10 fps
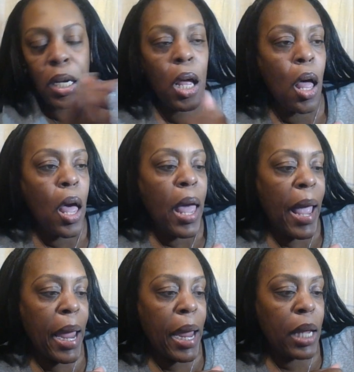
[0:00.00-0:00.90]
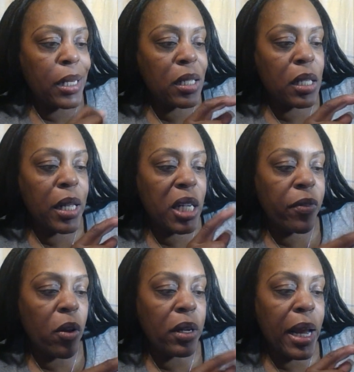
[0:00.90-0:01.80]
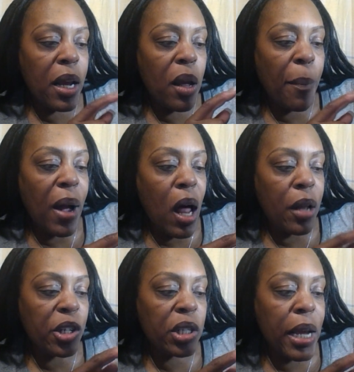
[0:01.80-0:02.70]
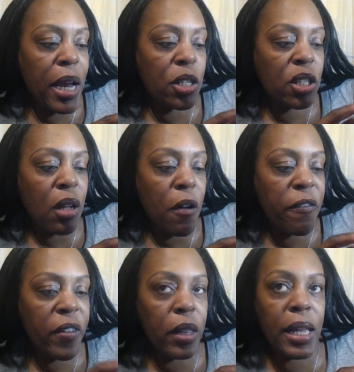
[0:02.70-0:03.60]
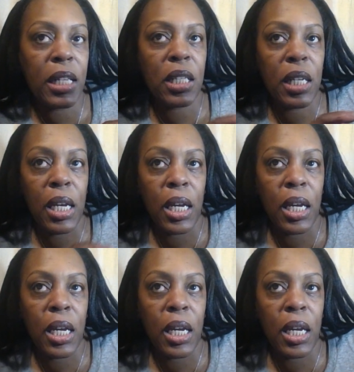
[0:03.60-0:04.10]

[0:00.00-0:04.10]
and this is the exfoliating, polished, and soft feeling skin